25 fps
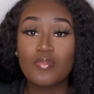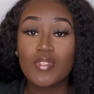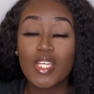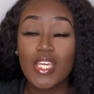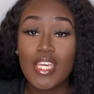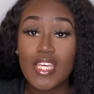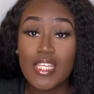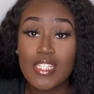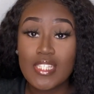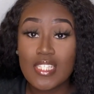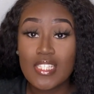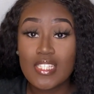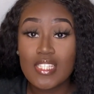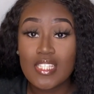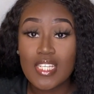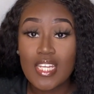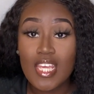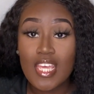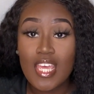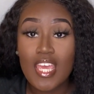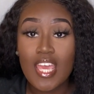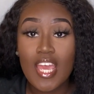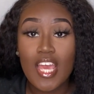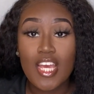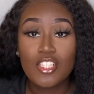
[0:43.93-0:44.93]
eating
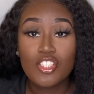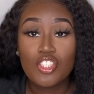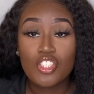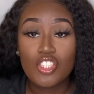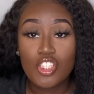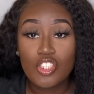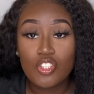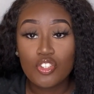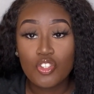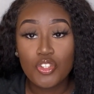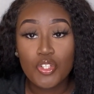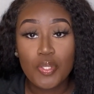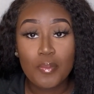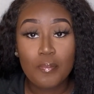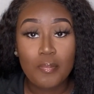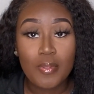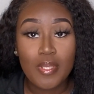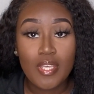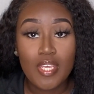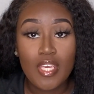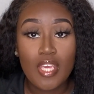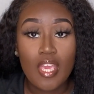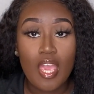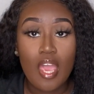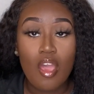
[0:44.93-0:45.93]
today and she's gonna
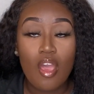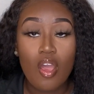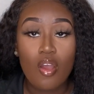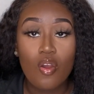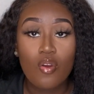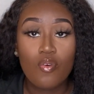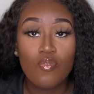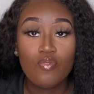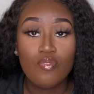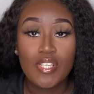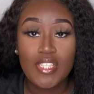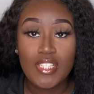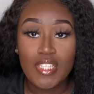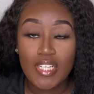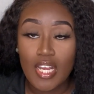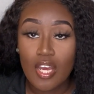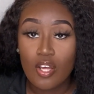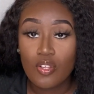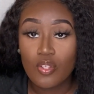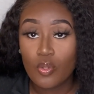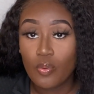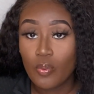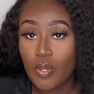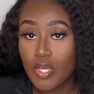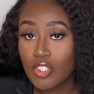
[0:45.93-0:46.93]
be reading out
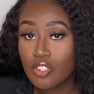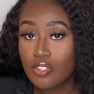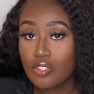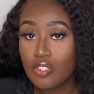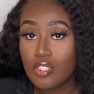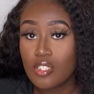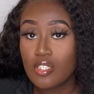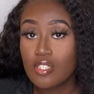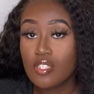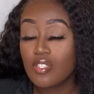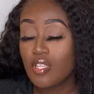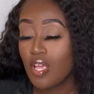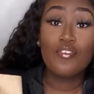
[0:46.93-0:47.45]
the questions.